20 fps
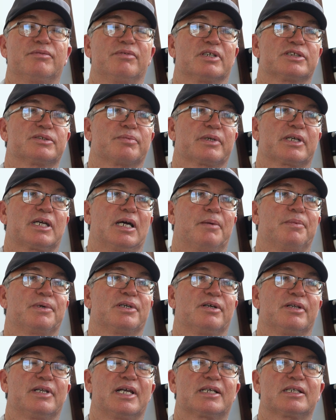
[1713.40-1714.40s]
on Ross
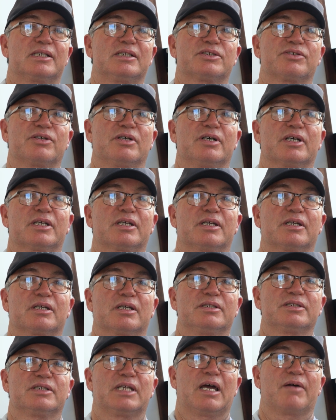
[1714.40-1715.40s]
McCubbin or Lucky Strike, you
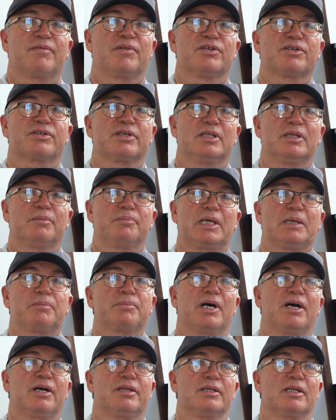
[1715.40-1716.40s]
can have a look at the big
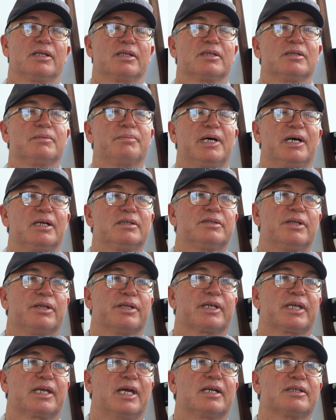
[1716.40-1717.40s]
boat and the little boat
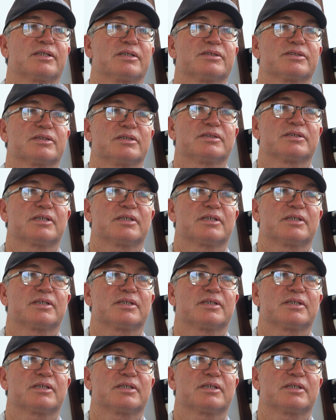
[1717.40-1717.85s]
and the catches